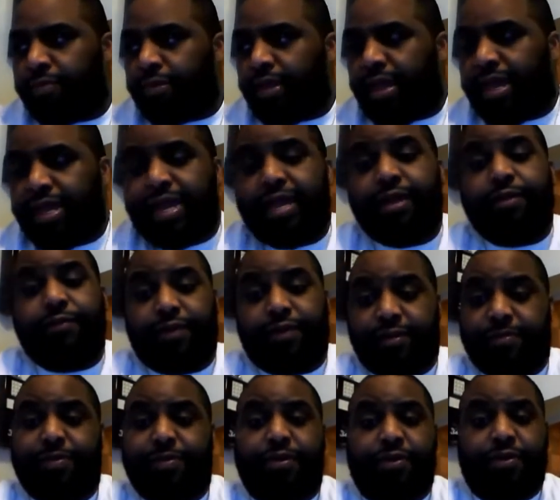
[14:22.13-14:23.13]
I like
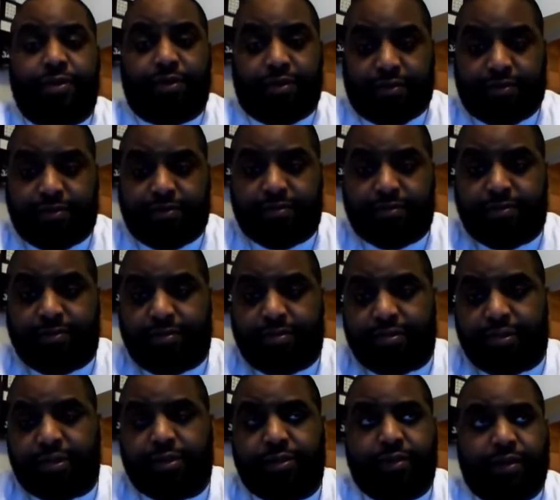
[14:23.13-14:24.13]
Rand Paul.
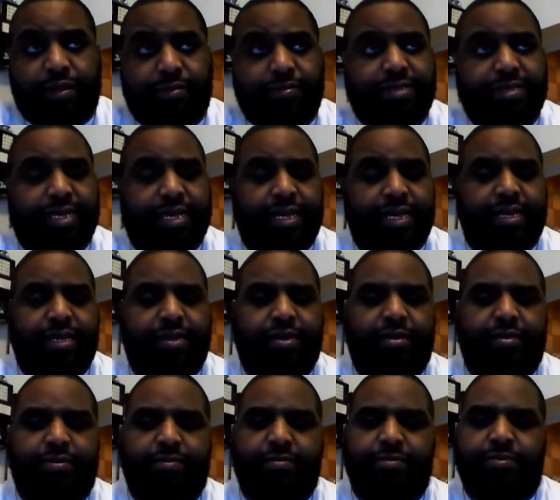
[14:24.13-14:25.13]
You know what I'm
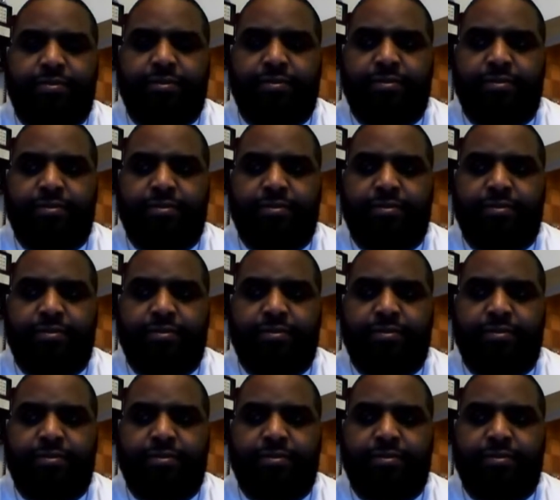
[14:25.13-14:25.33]
saying?